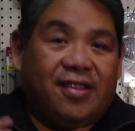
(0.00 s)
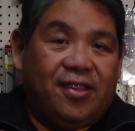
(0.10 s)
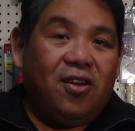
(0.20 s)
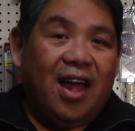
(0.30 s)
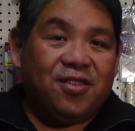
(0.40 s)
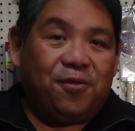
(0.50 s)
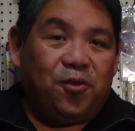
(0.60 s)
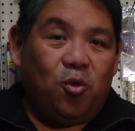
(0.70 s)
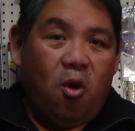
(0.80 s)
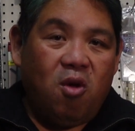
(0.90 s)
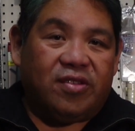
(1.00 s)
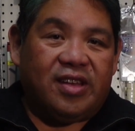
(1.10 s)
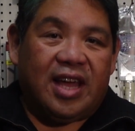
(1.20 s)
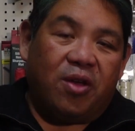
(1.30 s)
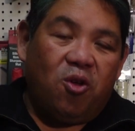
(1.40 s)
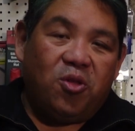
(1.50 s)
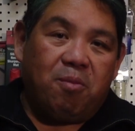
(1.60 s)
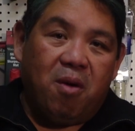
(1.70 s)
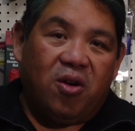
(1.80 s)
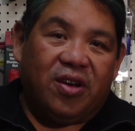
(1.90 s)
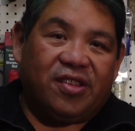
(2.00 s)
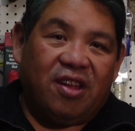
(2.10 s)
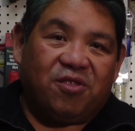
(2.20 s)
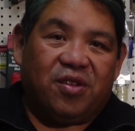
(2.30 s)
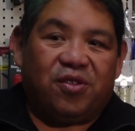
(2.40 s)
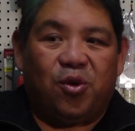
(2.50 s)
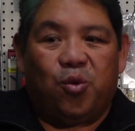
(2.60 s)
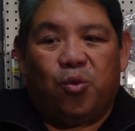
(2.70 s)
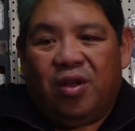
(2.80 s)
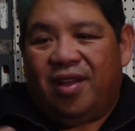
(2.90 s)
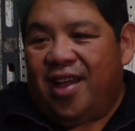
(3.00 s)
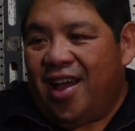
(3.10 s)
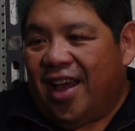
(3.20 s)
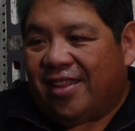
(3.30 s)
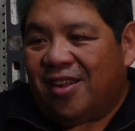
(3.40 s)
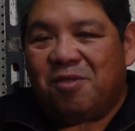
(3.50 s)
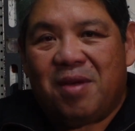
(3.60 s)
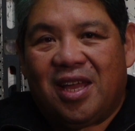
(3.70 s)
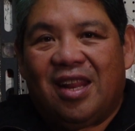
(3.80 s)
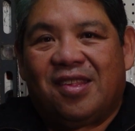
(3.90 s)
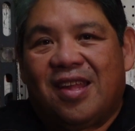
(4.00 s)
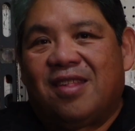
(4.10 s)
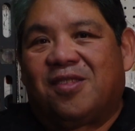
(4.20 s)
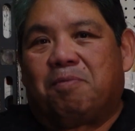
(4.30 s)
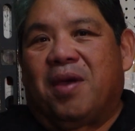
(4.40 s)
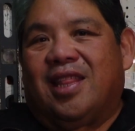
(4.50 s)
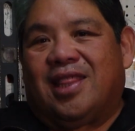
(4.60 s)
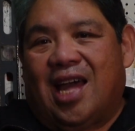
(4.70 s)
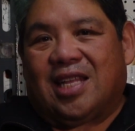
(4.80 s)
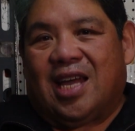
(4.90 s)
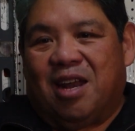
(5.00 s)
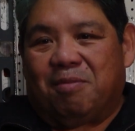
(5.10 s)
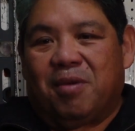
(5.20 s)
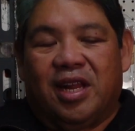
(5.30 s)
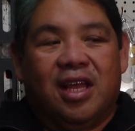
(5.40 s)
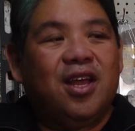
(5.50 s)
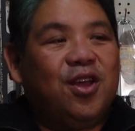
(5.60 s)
still has the full warranty and all the modern accessories. So it doesn't make any sense to pay that kind of money.